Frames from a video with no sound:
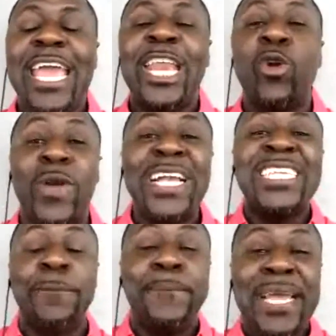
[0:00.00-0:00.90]
And the
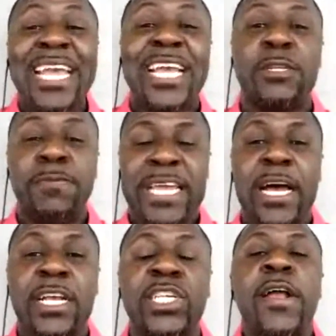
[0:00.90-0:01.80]
reason being is
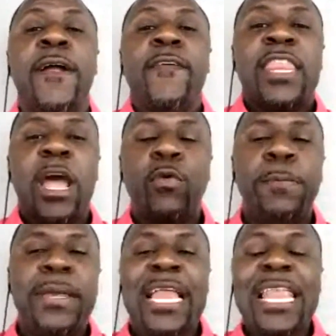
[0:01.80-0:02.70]
because there would
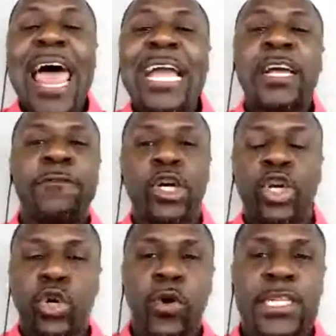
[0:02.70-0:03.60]
be a lack of
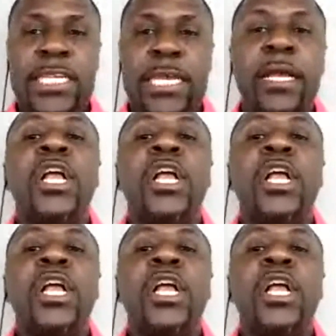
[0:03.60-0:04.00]
congruency.